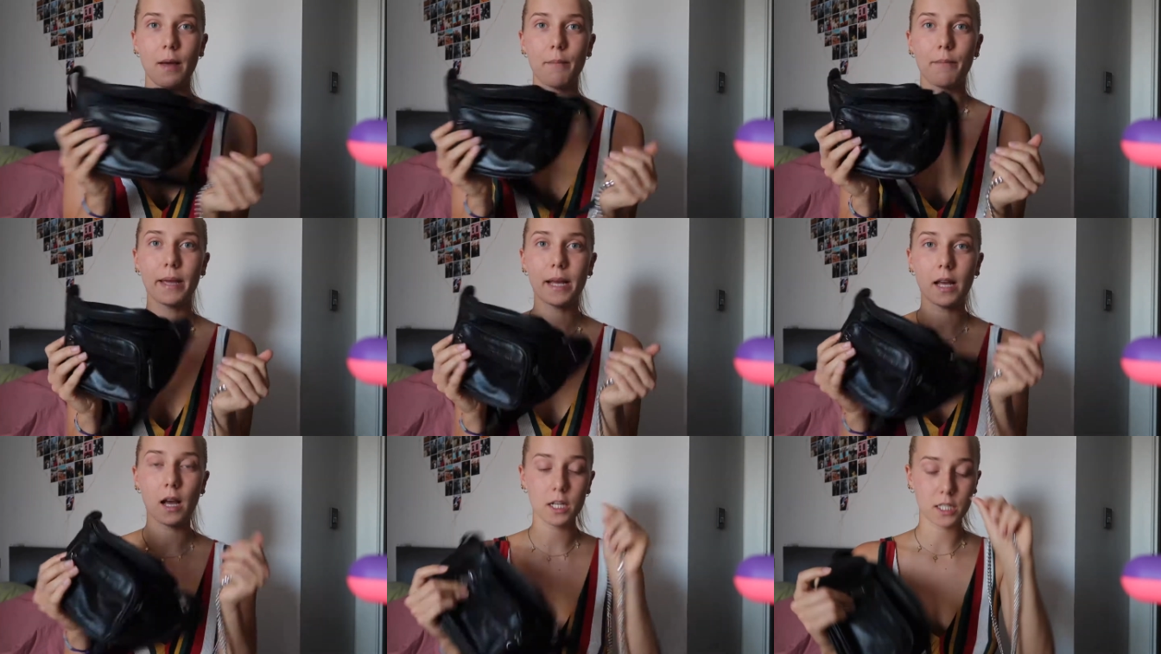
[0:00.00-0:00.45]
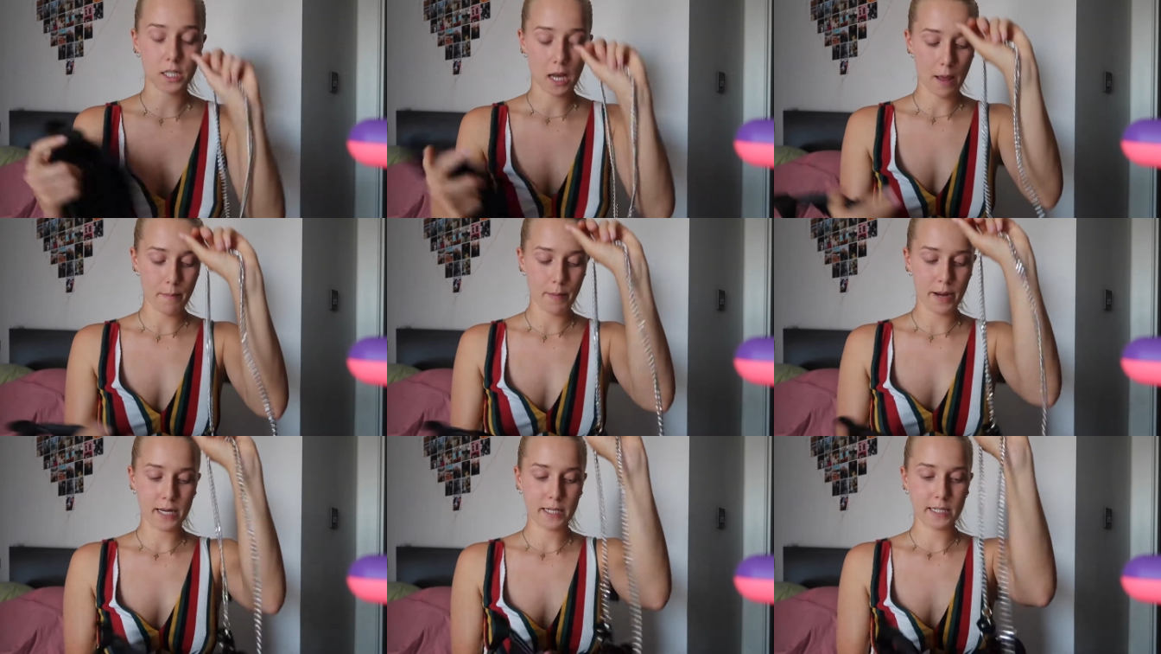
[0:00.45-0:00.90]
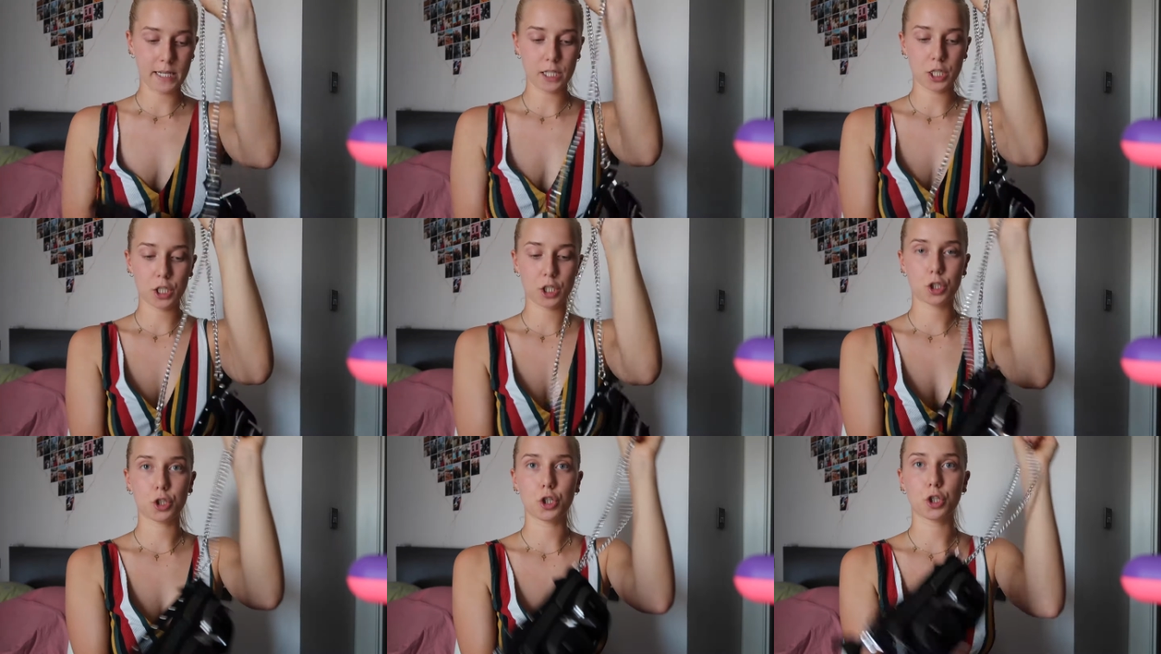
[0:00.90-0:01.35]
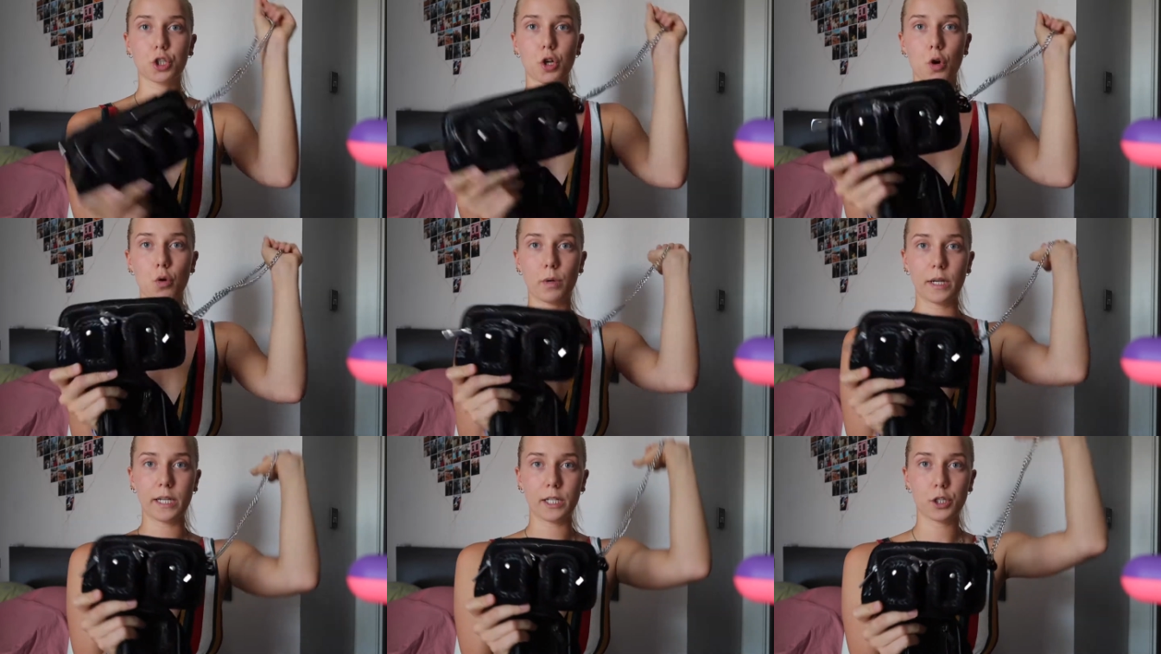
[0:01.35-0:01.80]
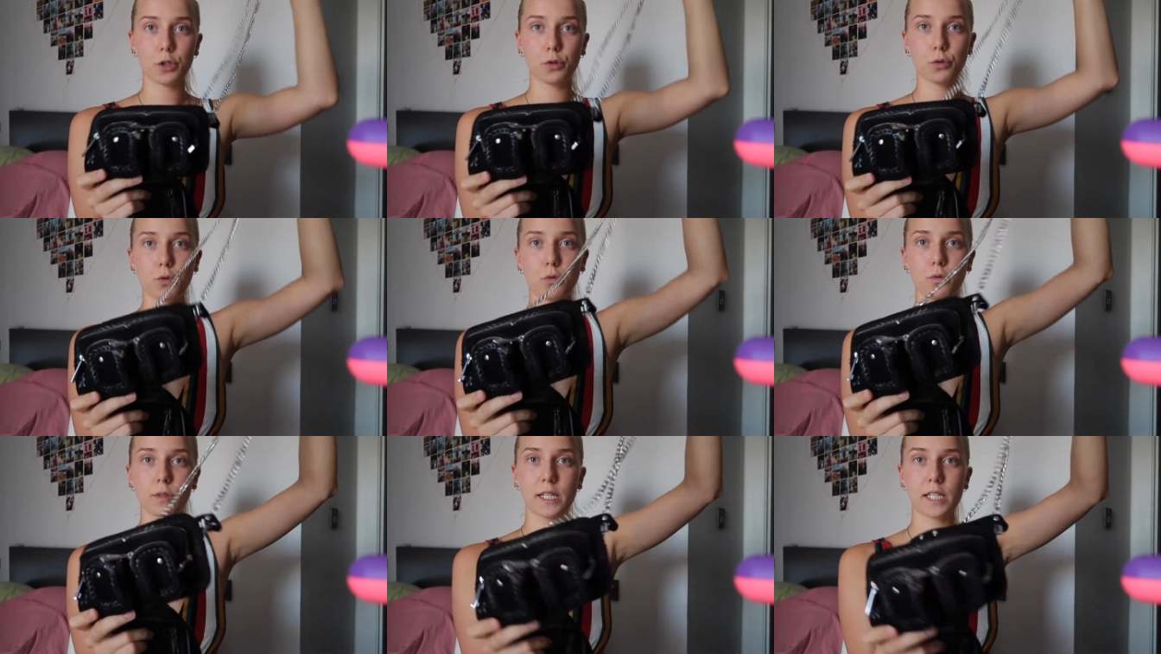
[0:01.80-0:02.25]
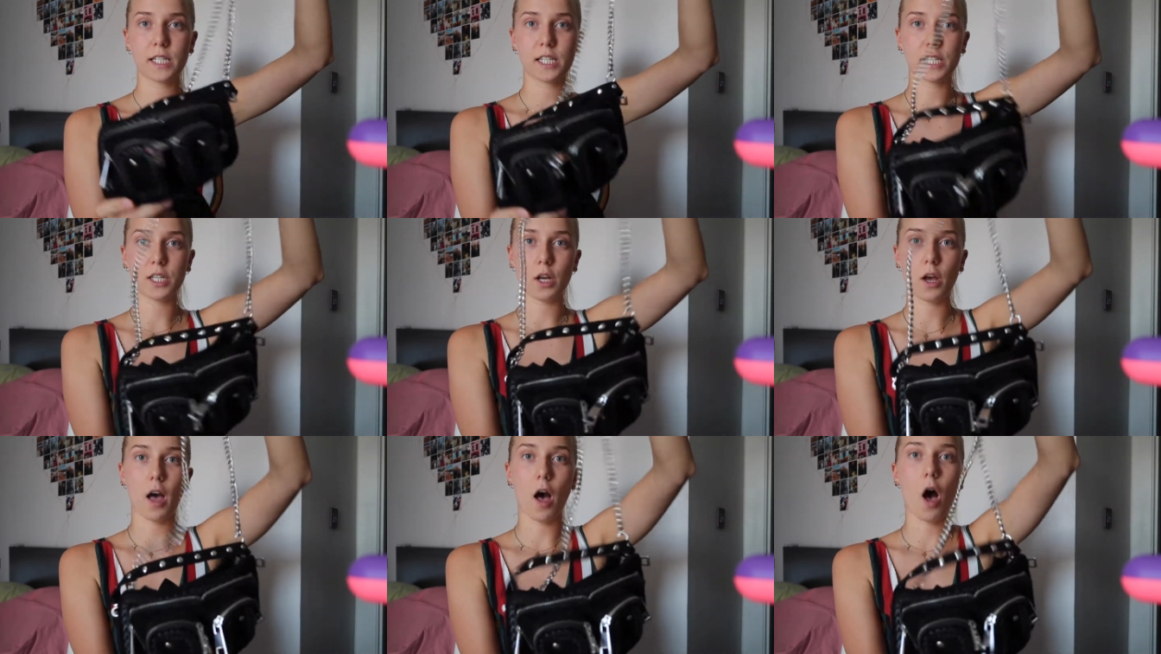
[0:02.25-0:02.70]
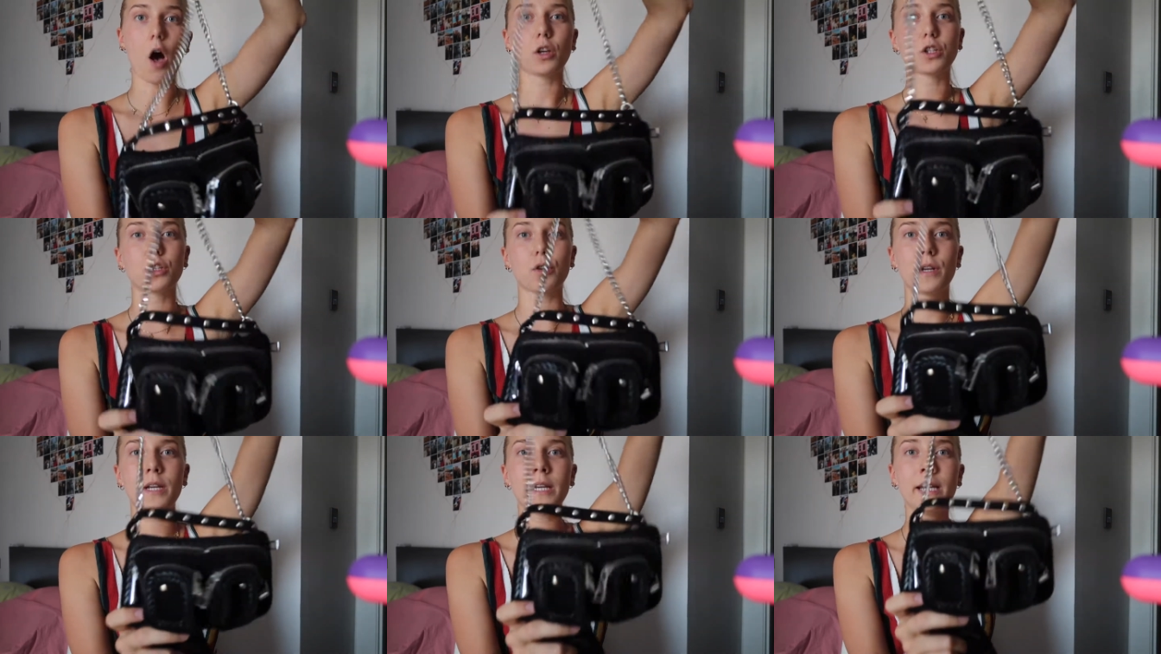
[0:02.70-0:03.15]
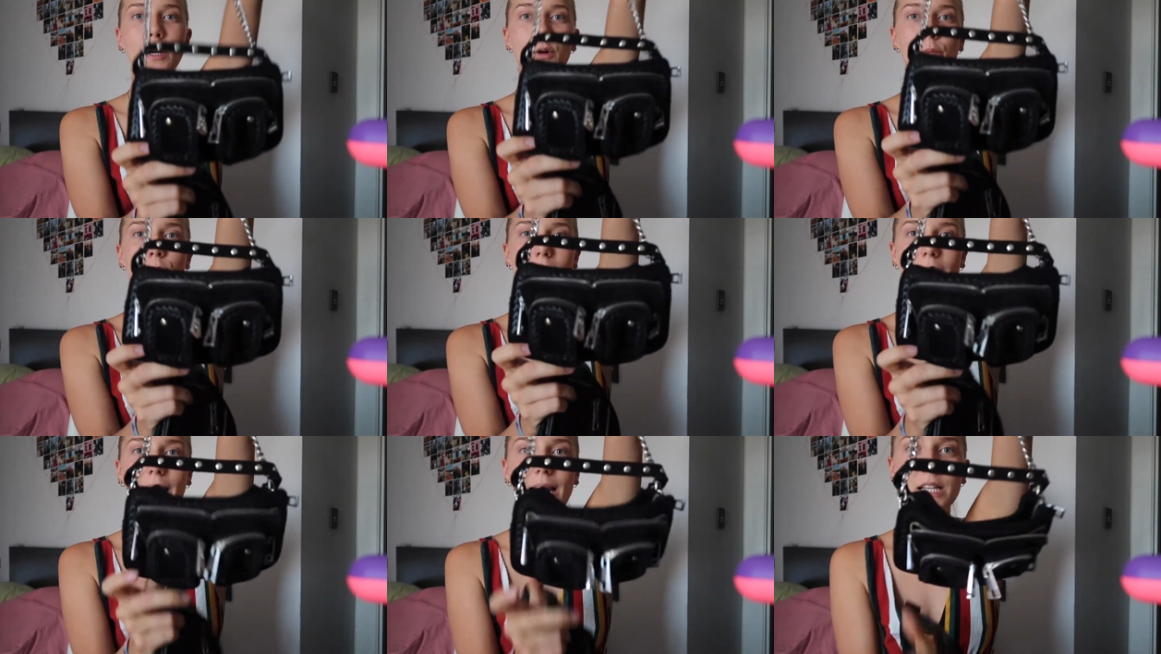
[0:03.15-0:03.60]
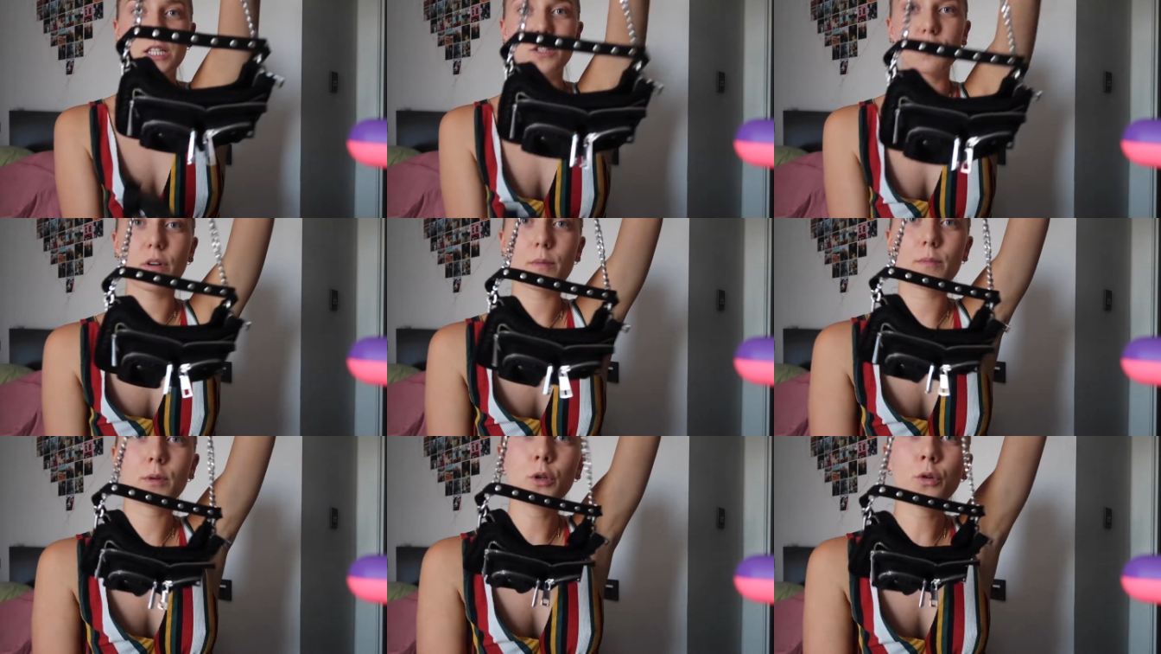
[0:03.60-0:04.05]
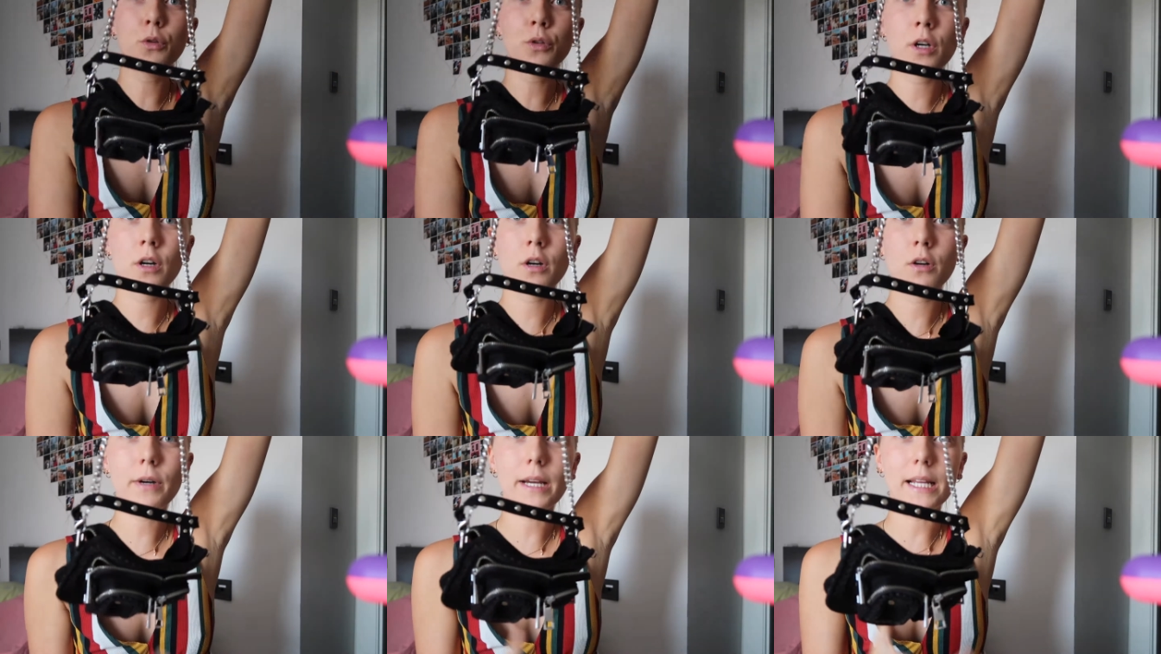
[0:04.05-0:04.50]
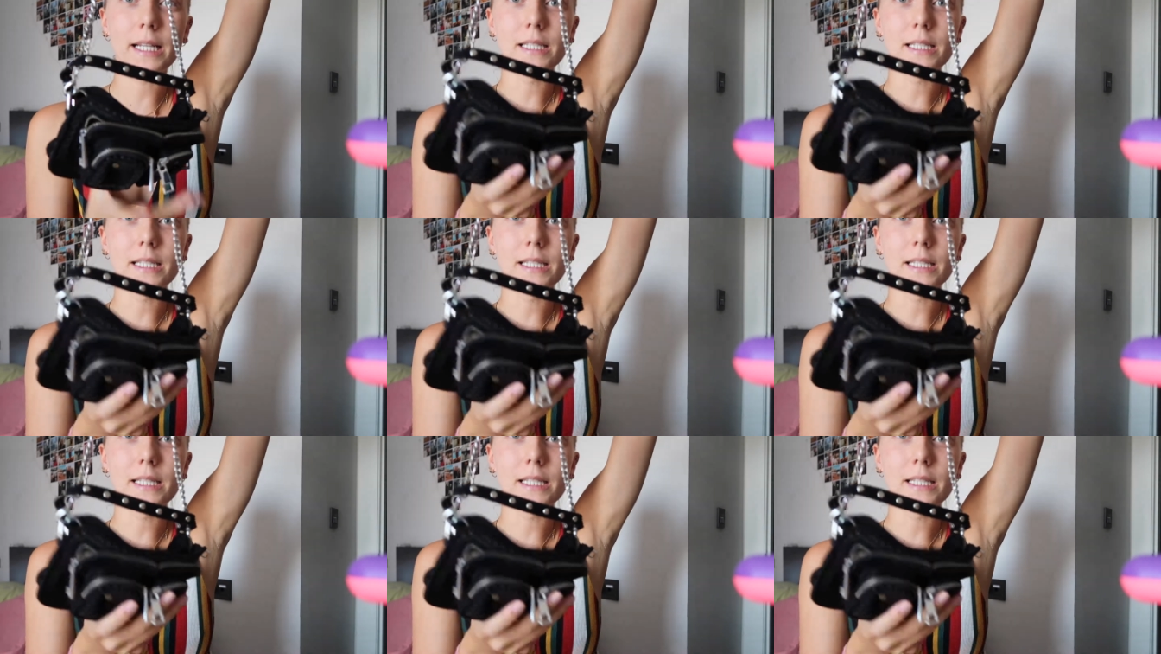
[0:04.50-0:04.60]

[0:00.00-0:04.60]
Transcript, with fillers: Because, I mean, this is just only two. This is also a new bag. It's from Nunoo.